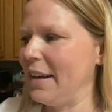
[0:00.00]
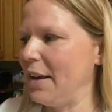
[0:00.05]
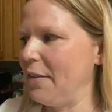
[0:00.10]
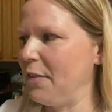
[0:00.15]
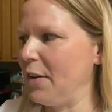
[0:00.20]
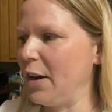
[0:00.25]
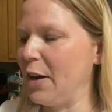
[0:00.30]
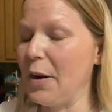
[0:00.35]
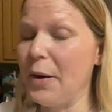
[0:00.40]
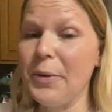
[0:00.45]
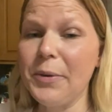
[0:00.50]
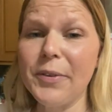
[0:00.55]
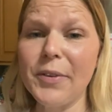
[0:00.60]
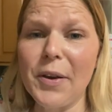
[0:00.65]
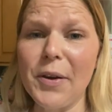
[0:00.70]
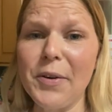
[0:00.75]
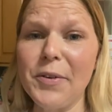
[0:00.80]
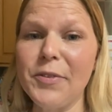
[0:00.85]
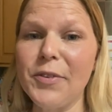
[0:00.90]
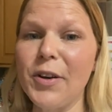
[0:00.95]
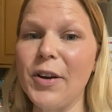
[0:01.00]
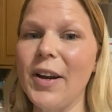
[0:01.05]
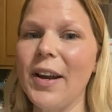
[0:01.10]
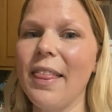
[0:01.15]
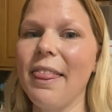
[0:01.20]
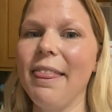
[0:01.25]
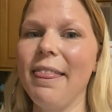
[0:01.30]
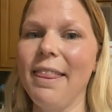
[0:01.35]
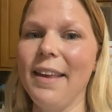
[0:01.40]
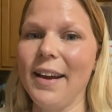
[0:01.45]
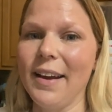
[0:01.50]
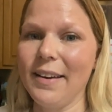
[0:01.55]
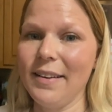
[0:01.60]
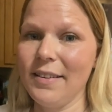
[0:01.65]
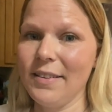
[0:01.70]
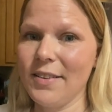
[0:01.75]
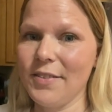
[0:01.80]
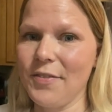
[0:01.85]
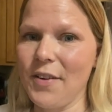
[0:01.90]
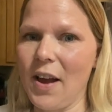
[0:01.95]
If it goes over, that
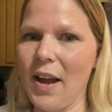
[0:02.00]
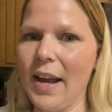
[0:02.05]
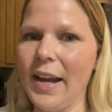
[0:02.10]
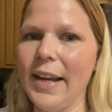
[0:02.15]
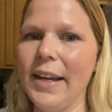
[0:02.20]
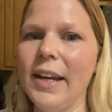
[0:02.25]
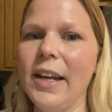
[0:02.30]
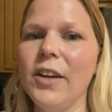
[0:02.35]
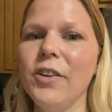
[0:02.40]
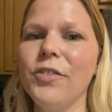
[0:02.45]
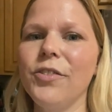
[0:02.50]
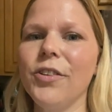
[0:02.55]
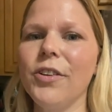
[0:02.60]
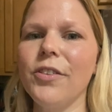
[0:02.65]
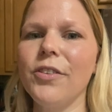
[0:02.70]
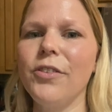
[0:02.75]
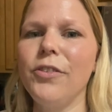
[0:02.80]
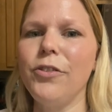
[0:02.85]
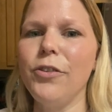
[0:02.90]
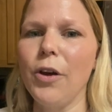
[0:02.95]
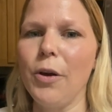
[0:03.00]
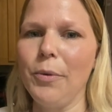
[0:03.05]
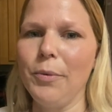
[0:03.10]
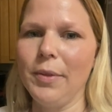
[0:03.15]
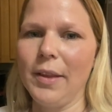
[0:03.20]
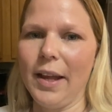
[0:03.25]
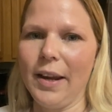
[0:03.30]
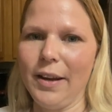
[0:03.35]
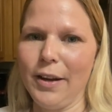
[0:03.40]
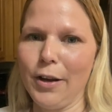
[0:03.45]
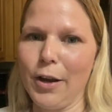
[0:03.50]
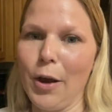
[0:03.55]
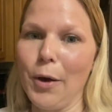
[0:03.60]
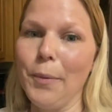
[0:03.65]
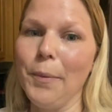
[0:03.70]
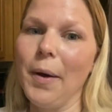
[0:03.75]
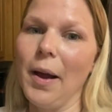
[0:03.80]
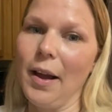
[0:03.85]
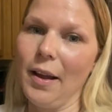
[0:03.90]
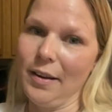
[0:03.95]
is fine. Just don't let it
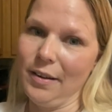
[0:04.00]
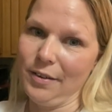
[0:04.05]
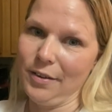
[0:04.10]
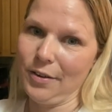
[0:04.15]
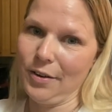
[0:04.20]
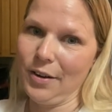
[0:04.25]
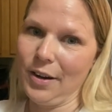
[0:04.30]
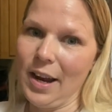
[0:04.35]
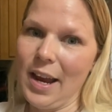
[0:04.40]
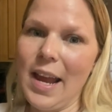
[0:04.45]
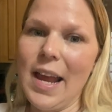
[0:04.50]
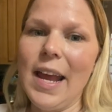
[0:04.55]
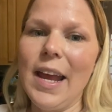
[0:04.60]
go under.